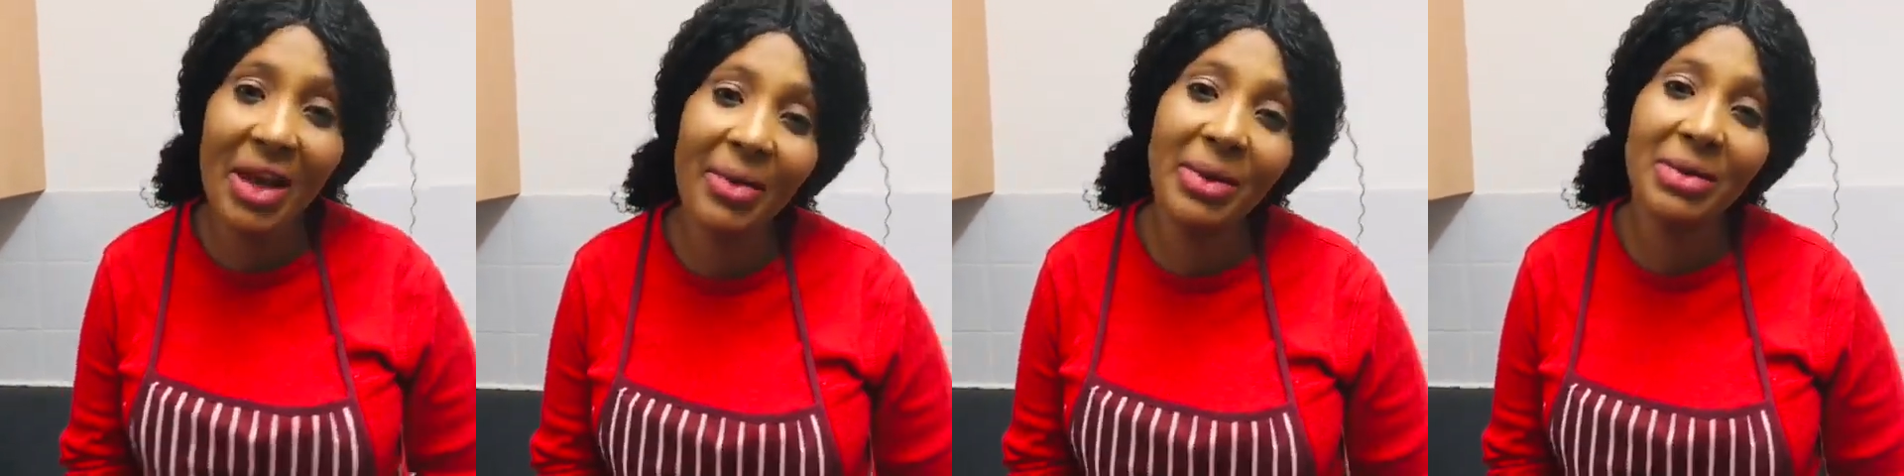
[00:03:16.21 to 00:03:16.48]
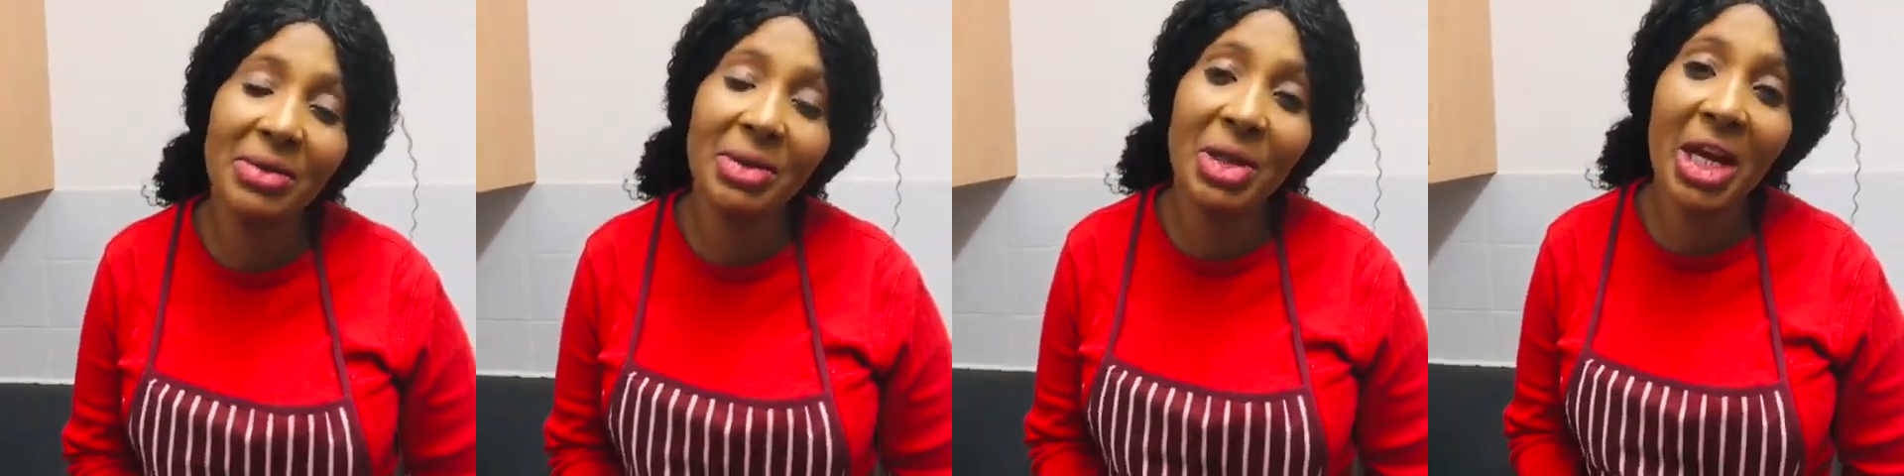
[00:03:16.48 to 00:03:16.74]
I
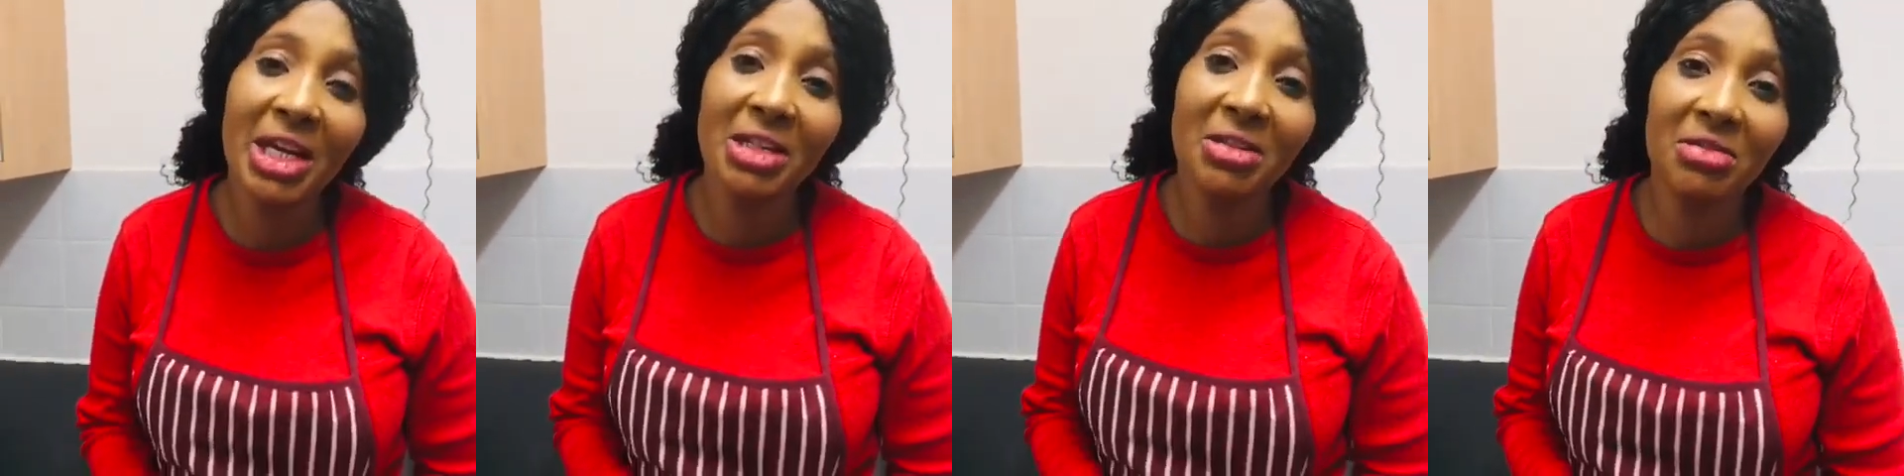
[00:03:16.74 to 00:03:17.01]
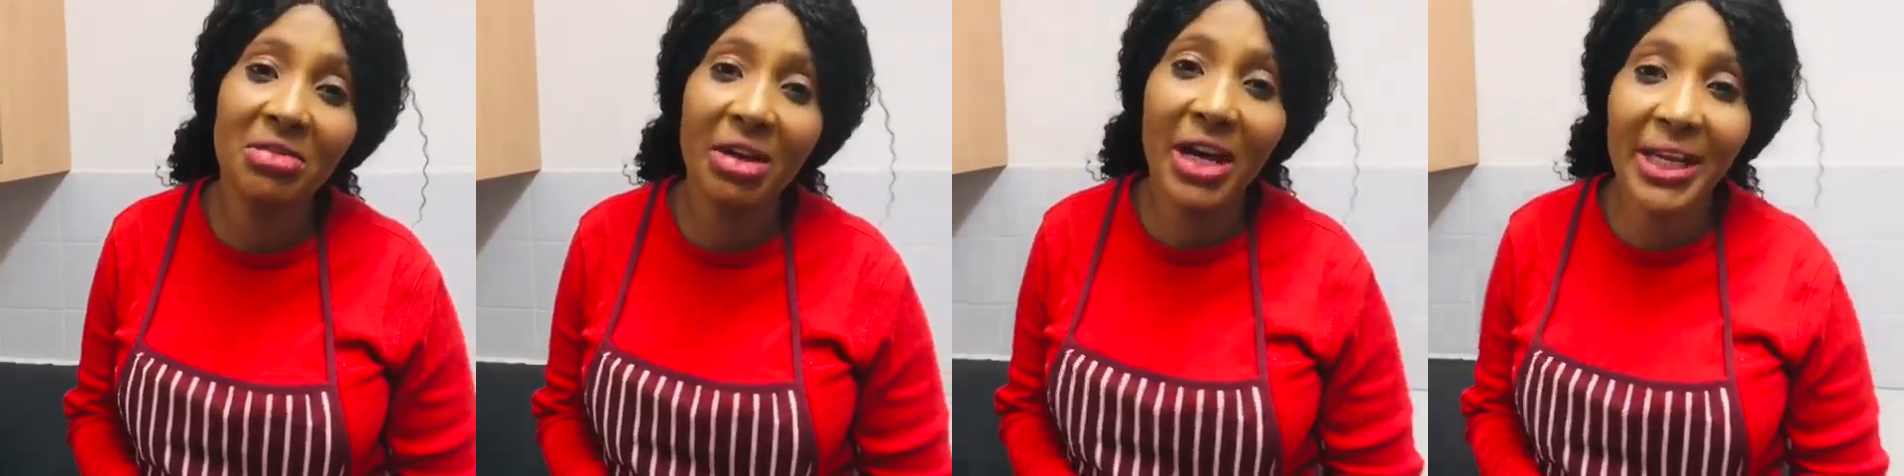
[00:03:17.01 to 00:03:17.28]
want you guys
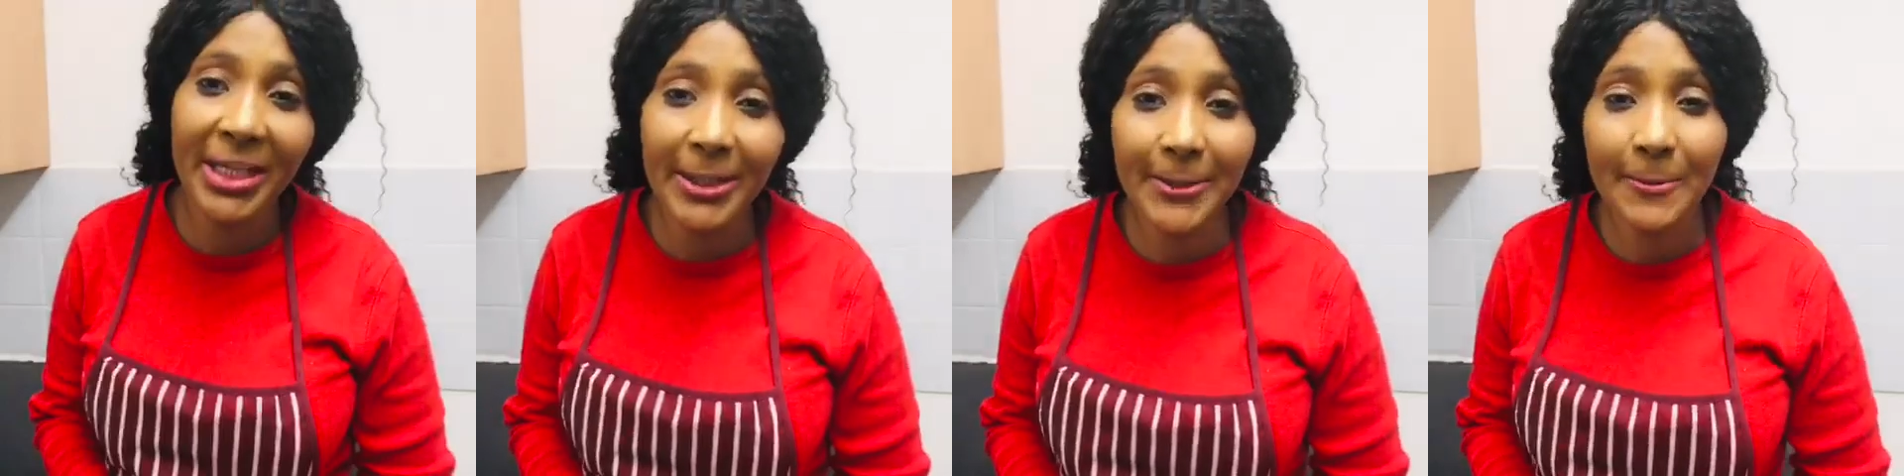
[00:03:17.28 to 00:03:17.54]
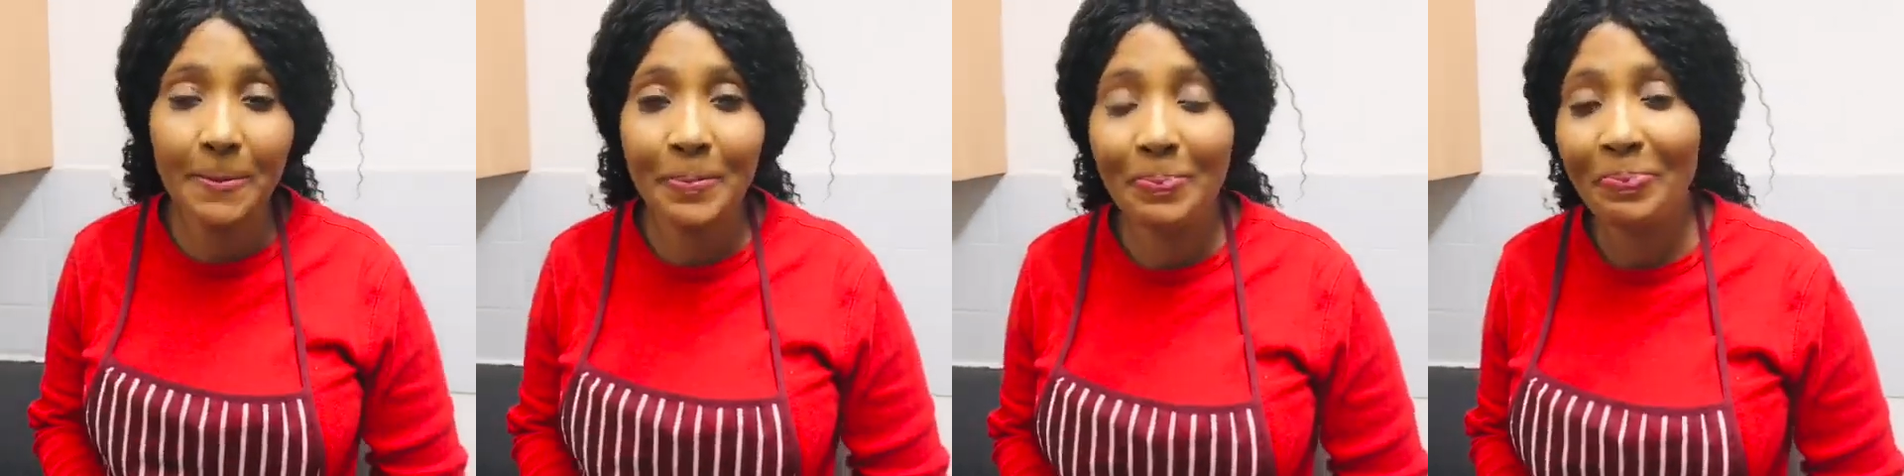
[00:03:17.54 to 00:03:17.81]
to try
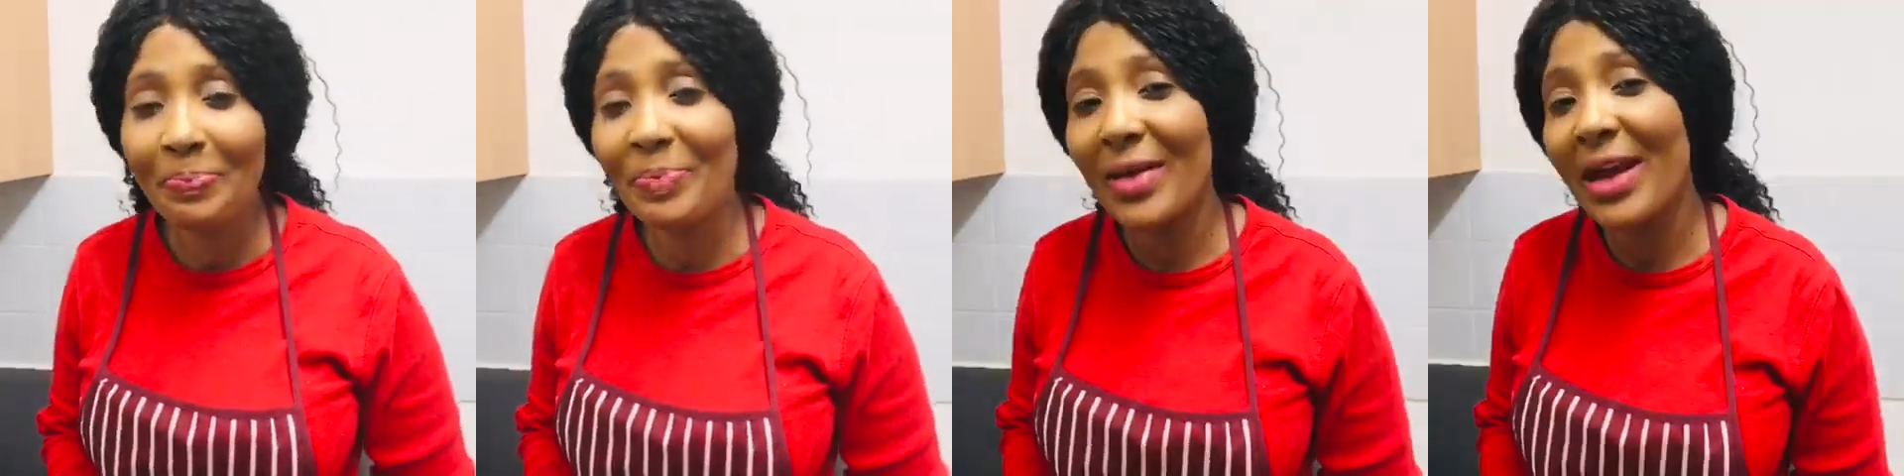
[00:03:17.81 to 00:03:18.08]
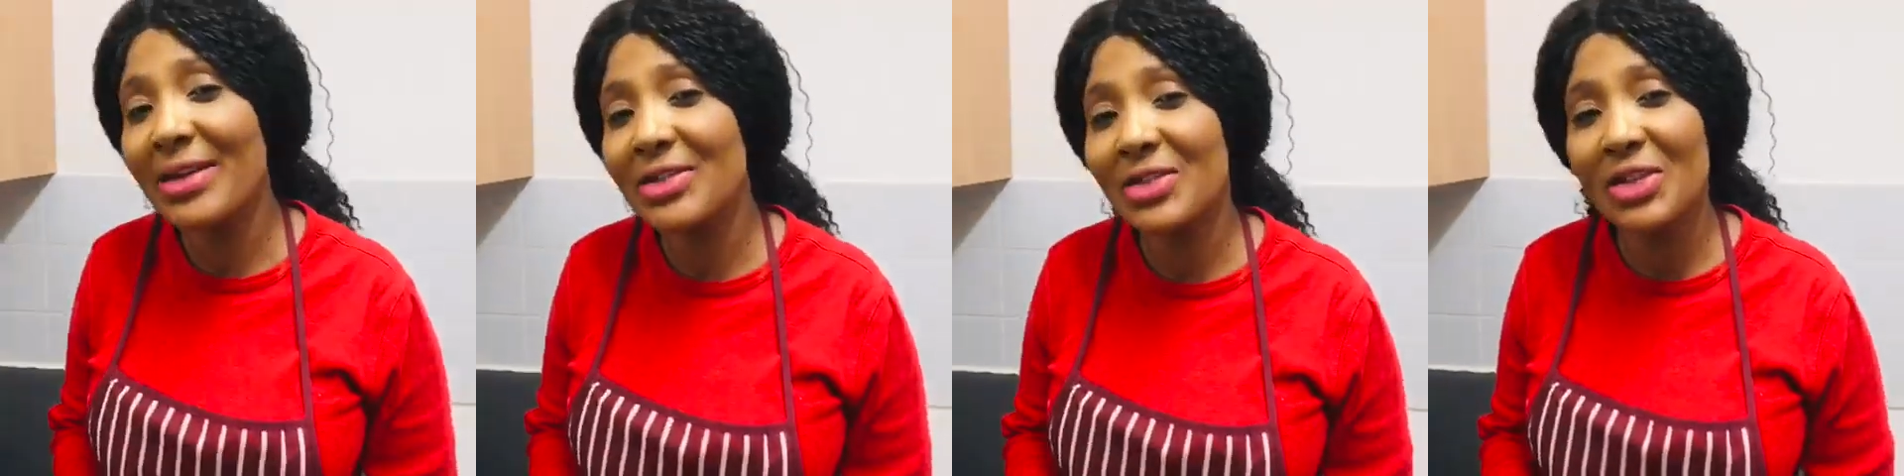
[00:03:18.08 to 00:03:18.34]
it
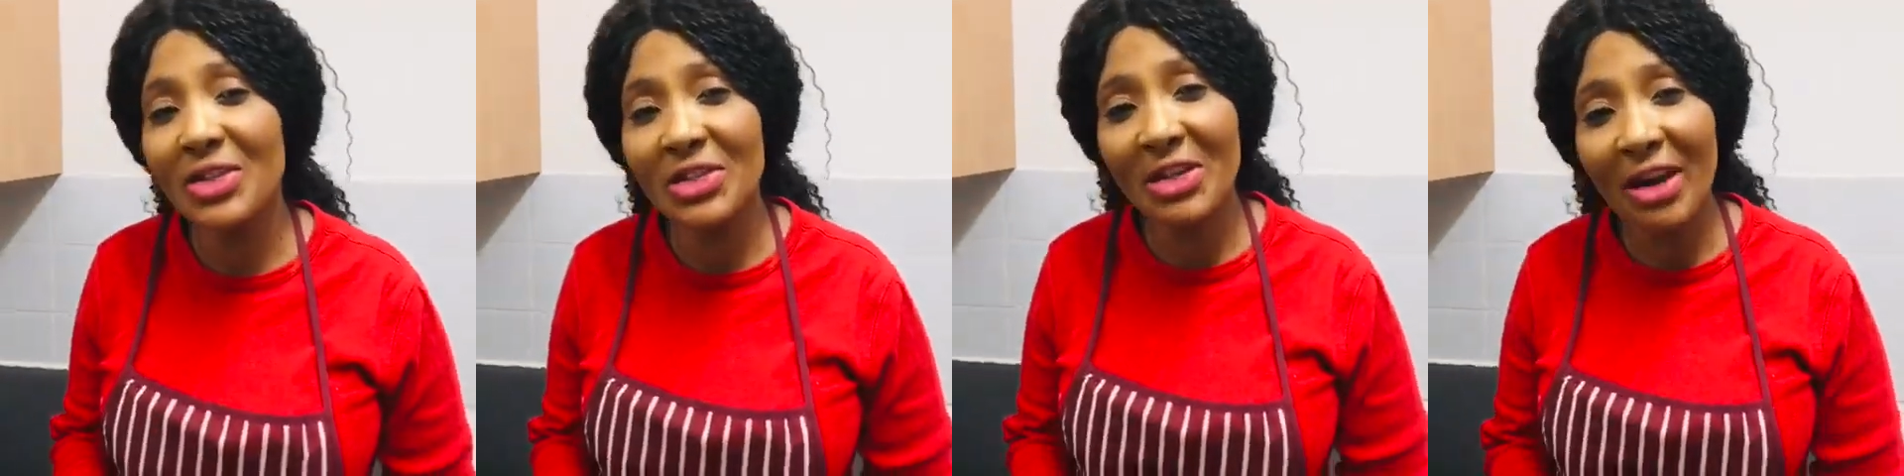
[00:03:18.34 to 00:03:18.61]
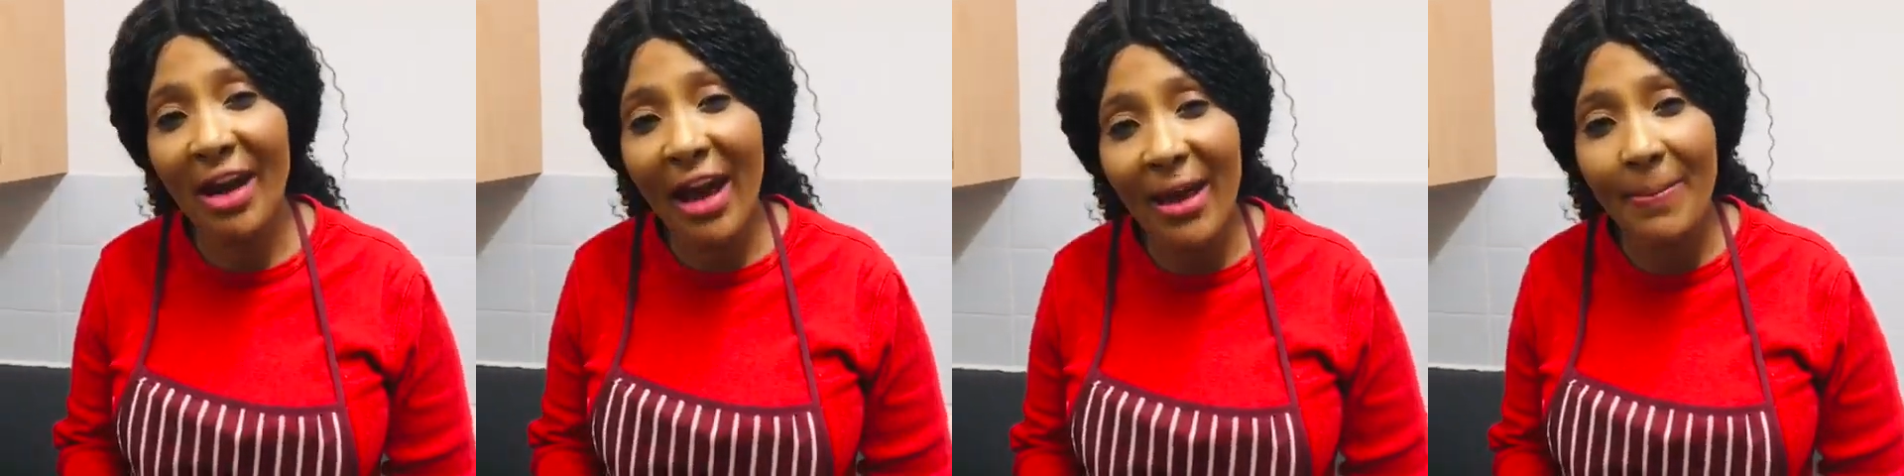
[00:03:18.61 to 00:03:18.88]
and
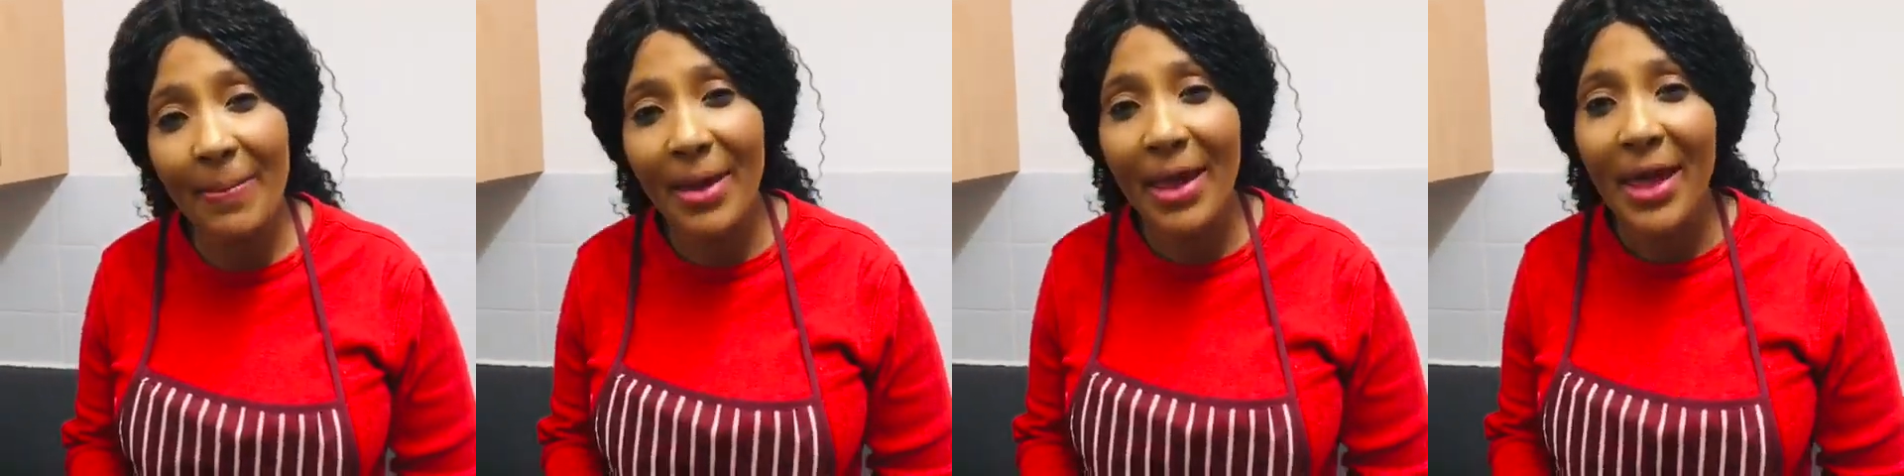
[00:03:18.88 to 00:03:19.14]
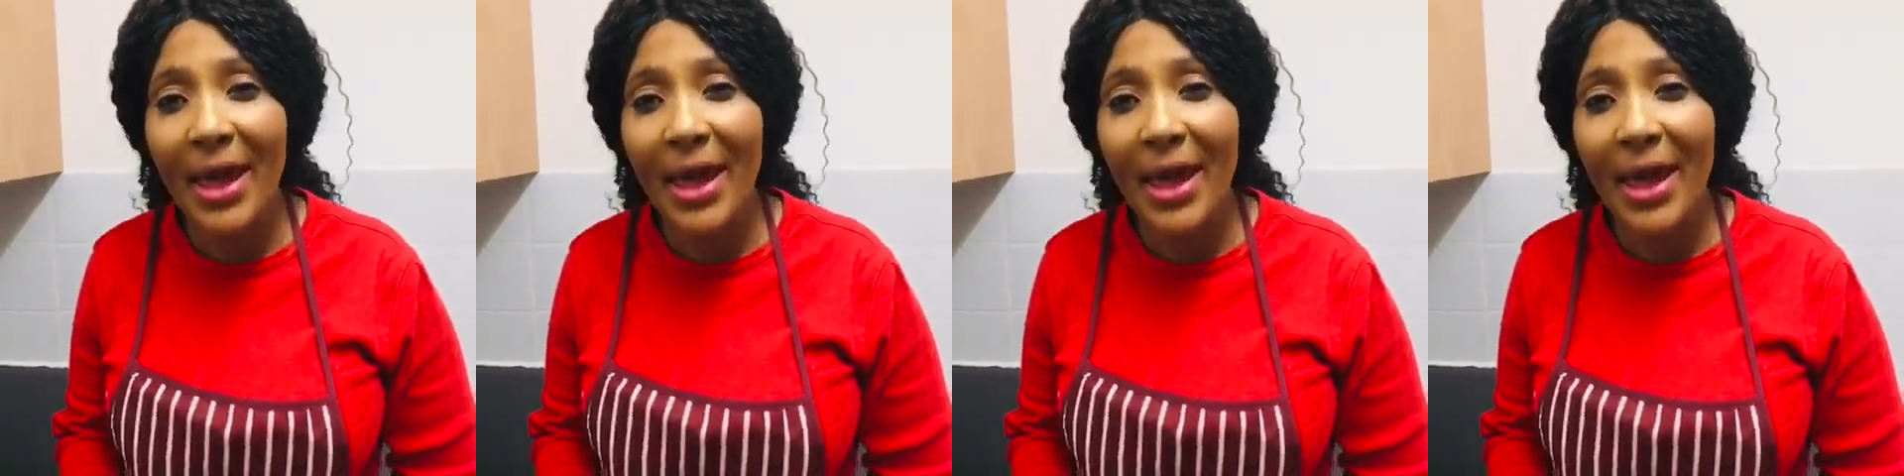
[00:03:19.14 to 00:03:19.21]
subscribe,